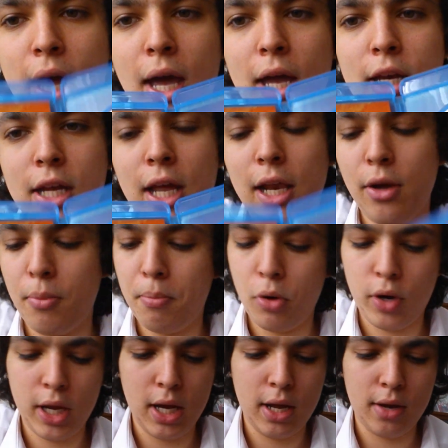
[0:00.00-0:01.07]
And you get a little
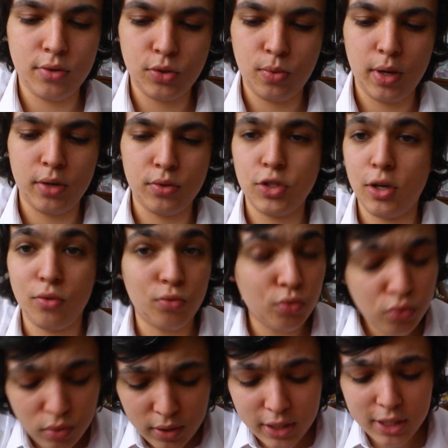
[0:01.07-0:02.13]
book in there as well. So,
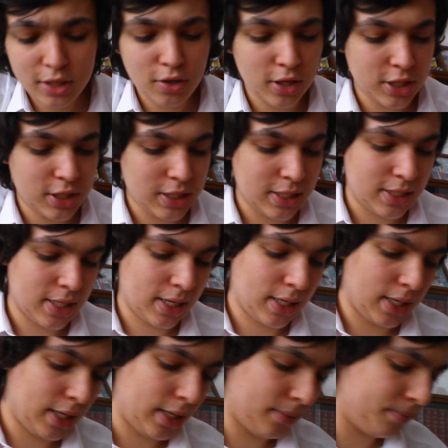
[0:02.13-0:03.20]
really nicely
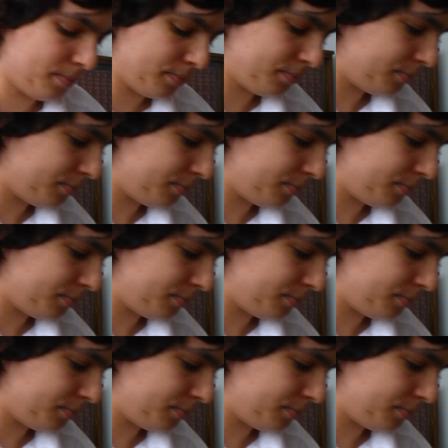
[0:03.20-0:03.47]
done there.